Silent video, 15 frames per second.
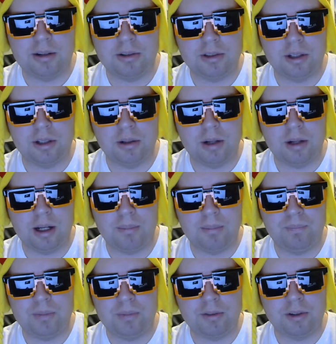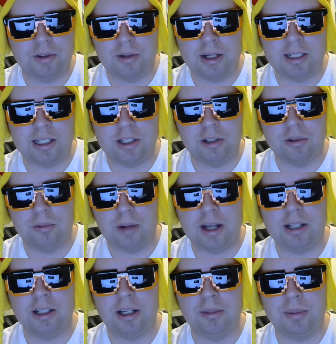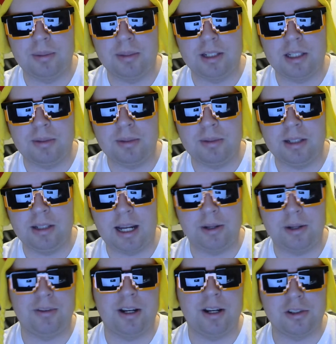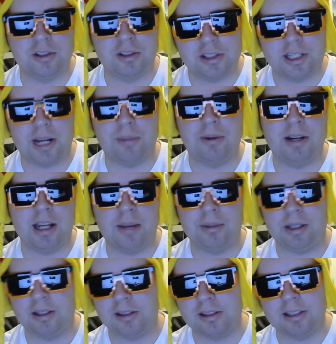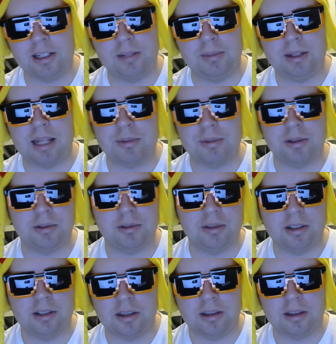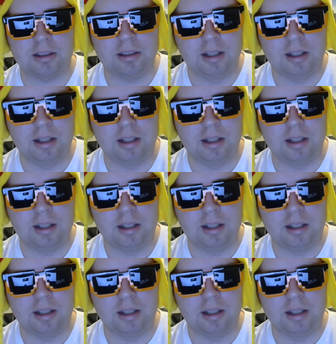So if you're trying to get your rank up in BTB, I advise you to stop right now because it's going to mean absolutely nothing.